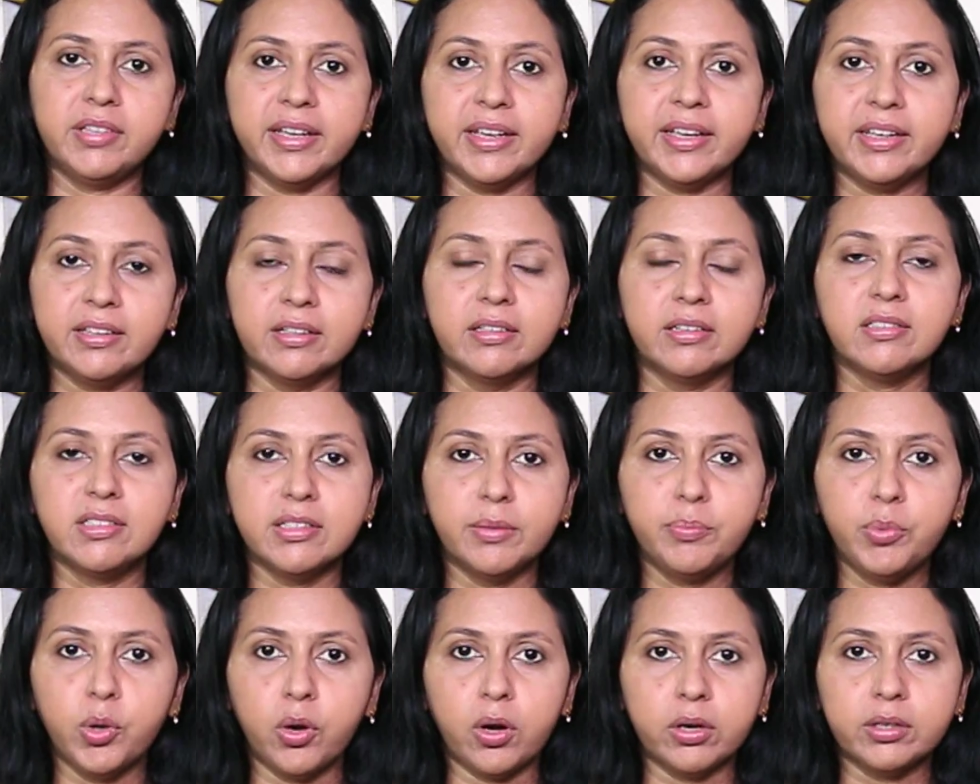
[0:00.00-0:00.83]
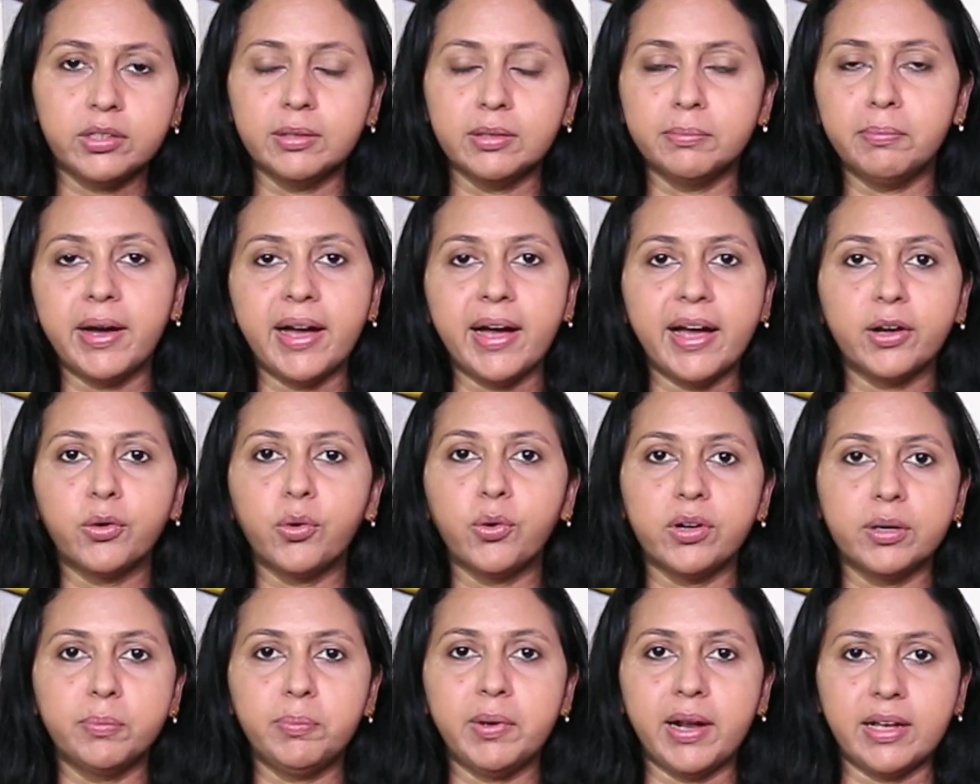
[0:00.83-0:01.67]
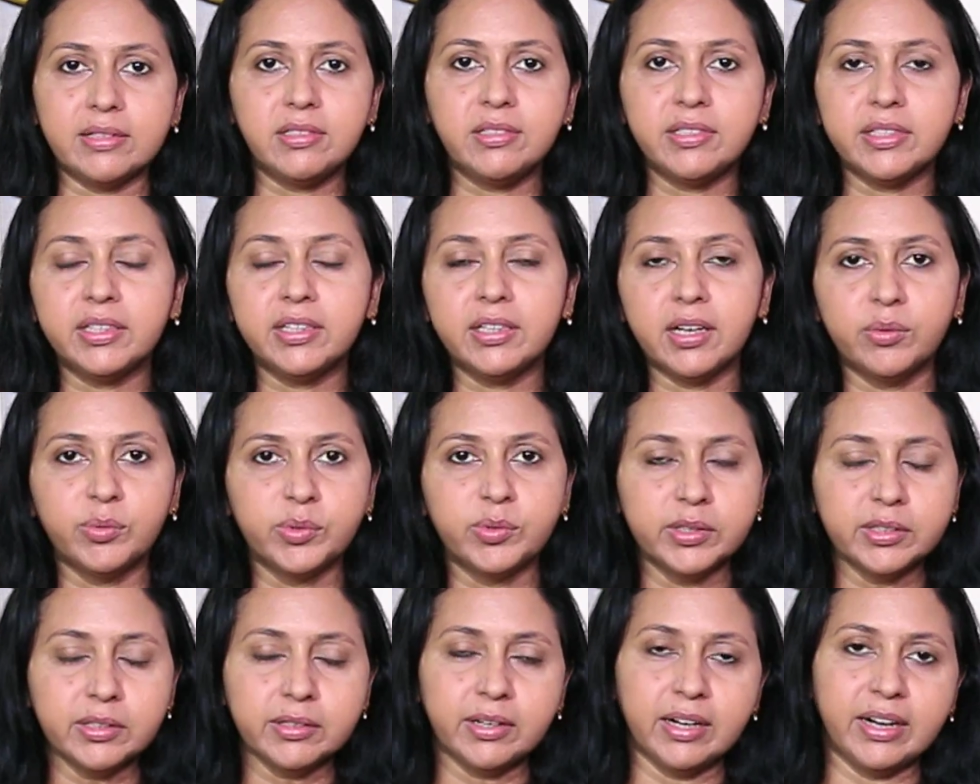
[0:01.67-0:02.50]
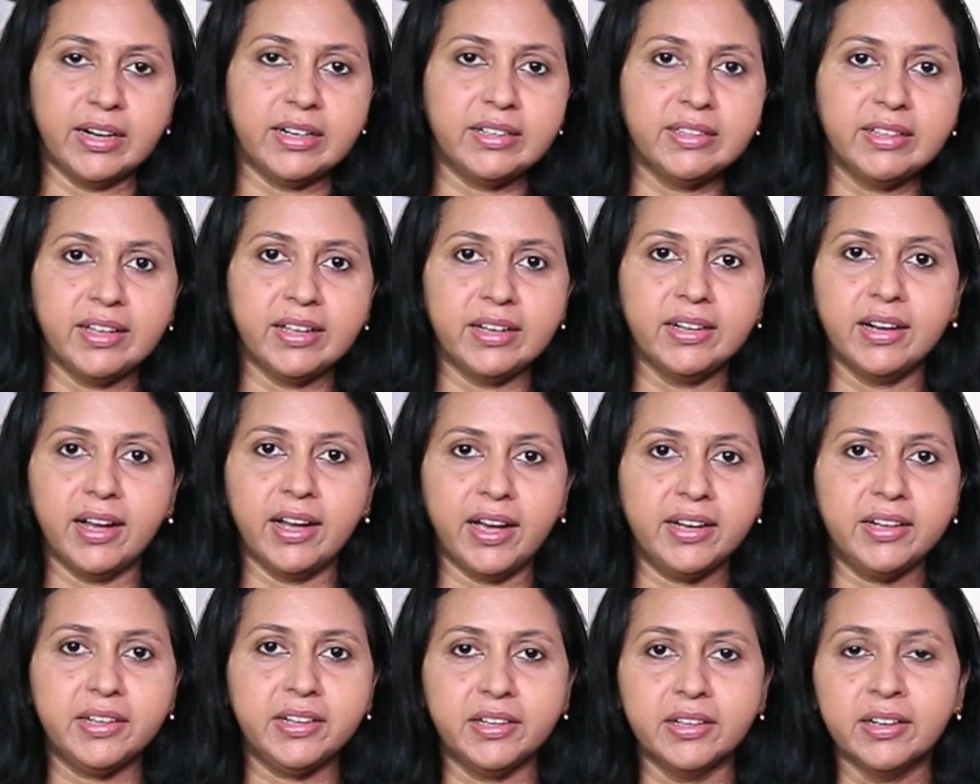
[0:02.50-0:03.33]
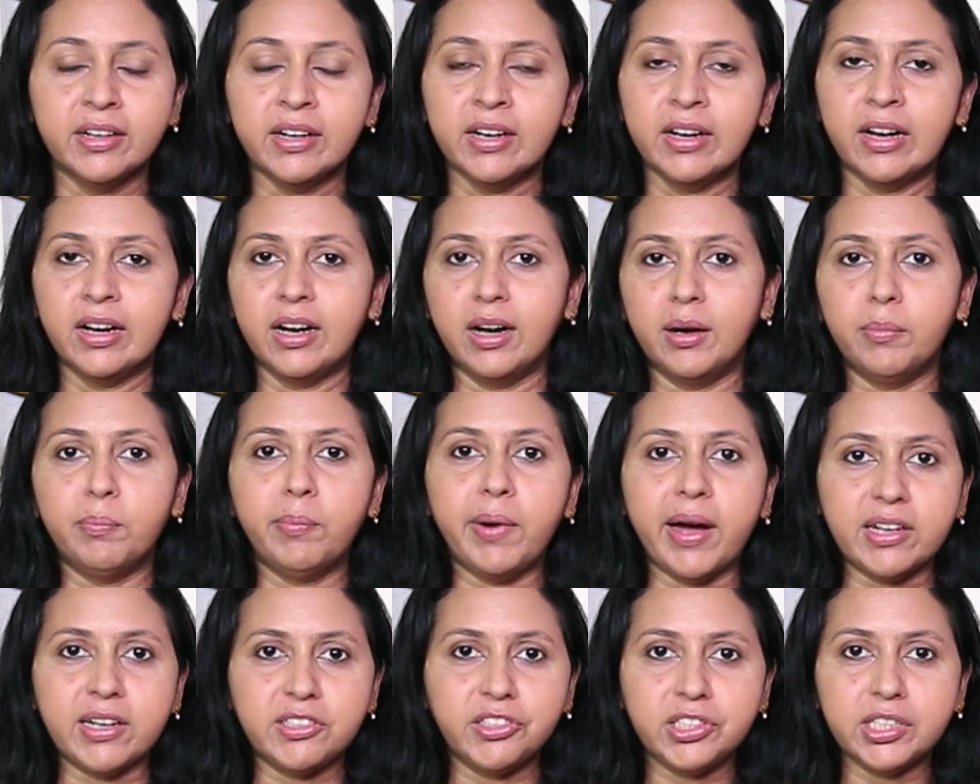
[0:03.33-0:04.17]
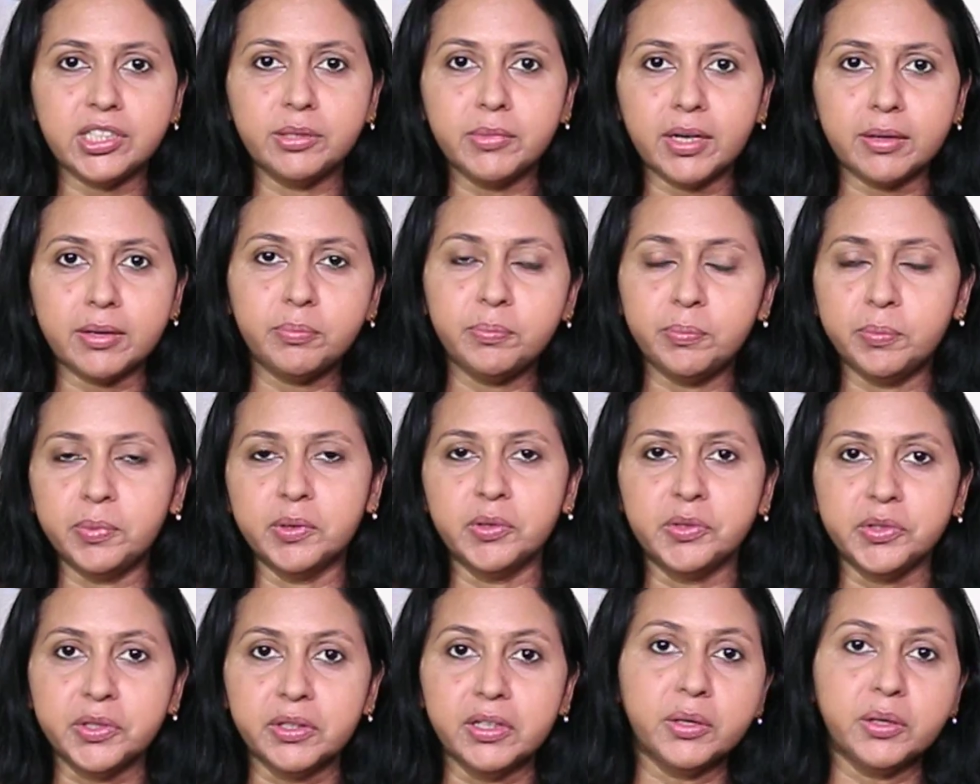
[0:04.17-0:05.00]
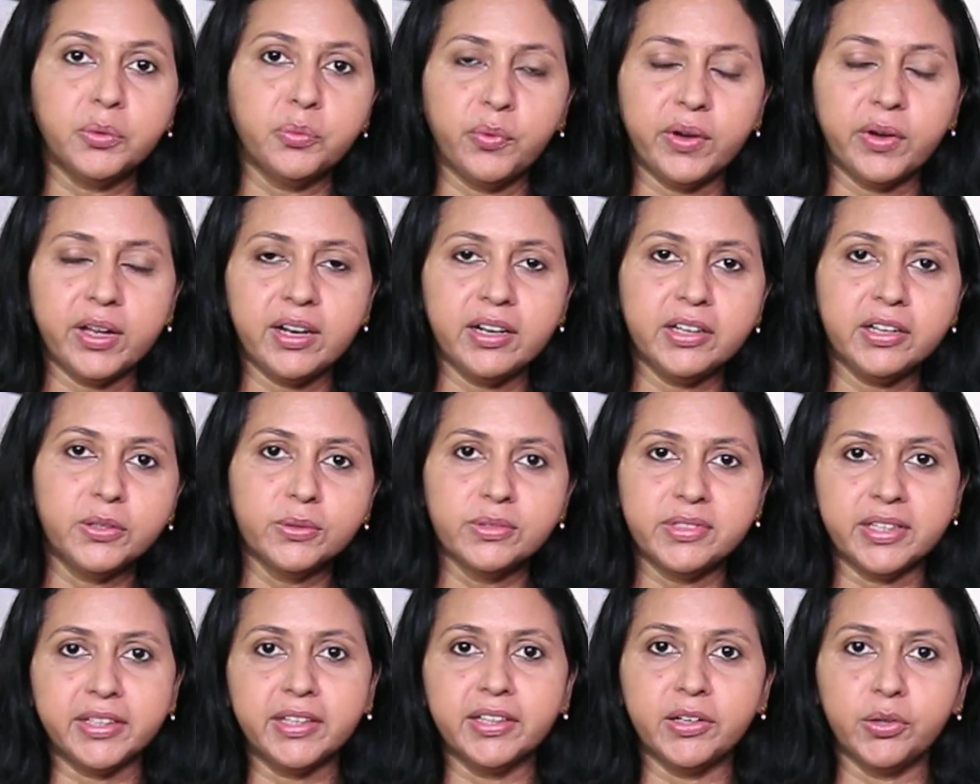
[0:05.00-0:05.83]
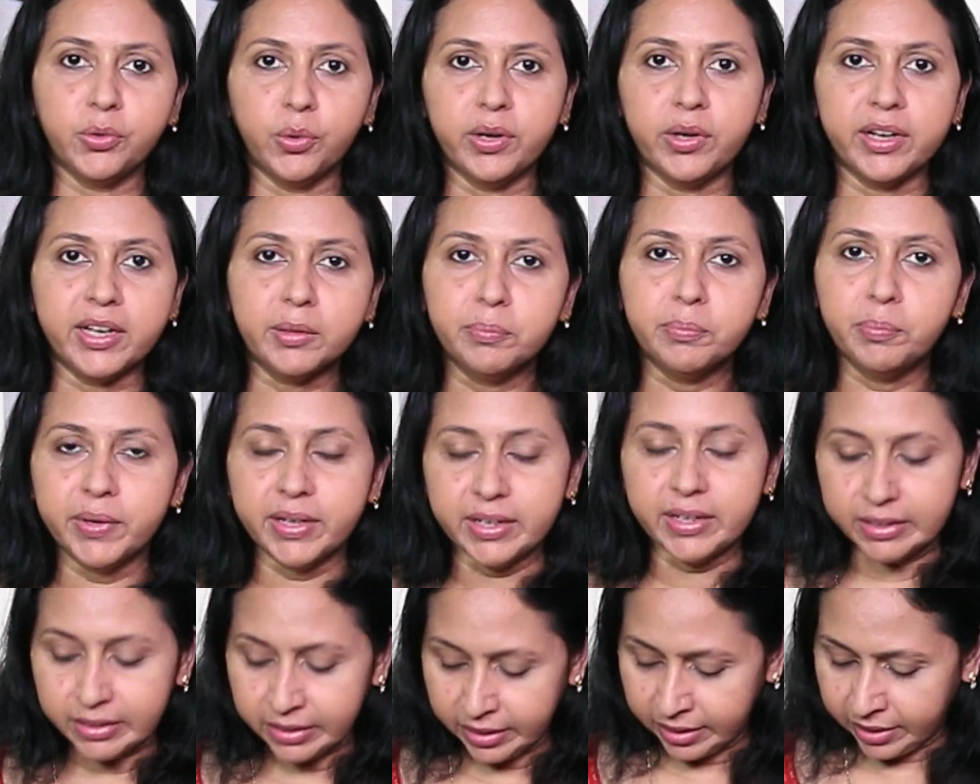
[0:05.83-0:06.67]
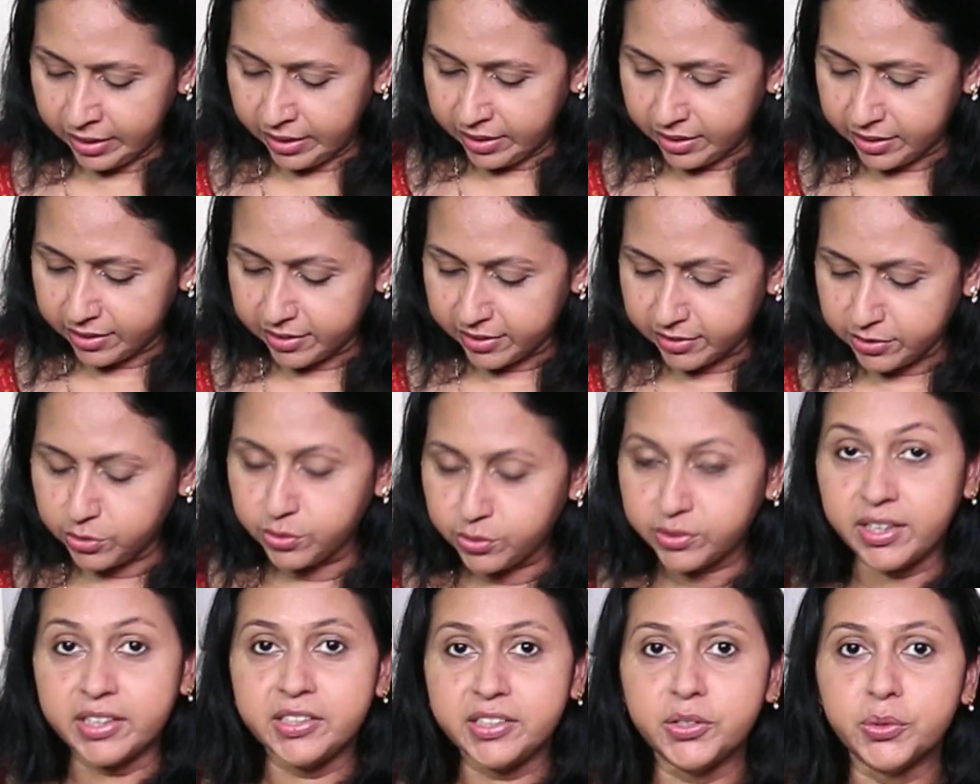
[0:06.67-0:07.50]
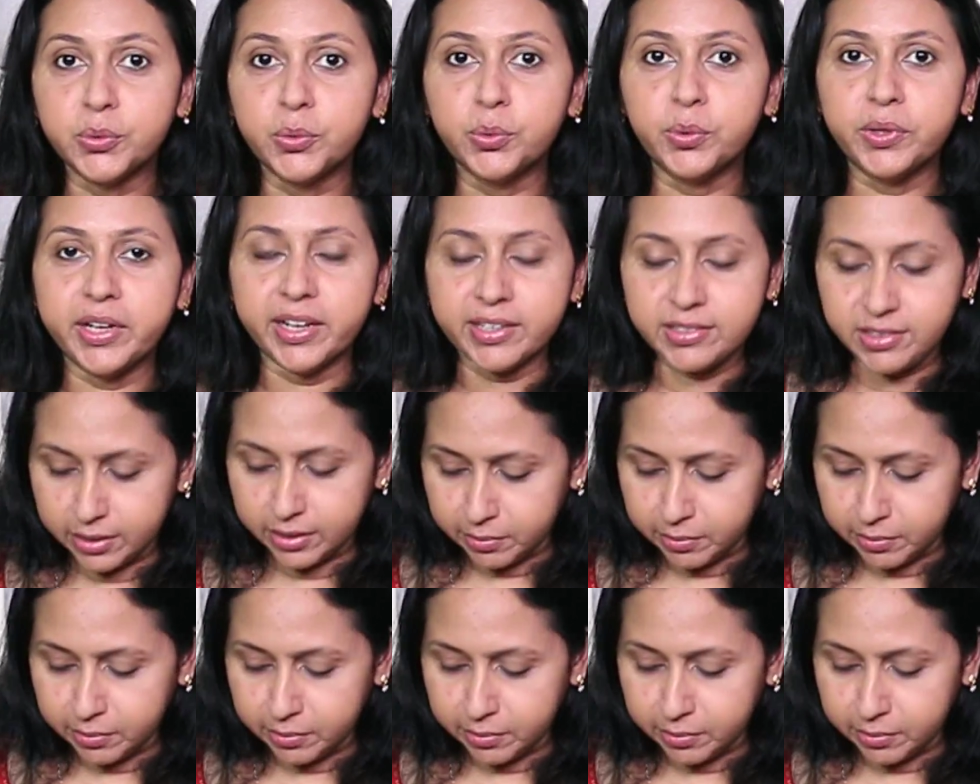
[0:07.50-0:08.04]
thick Ziploc bag or a plastic cover, and then I bash them up really well using a rolling pin, so that you get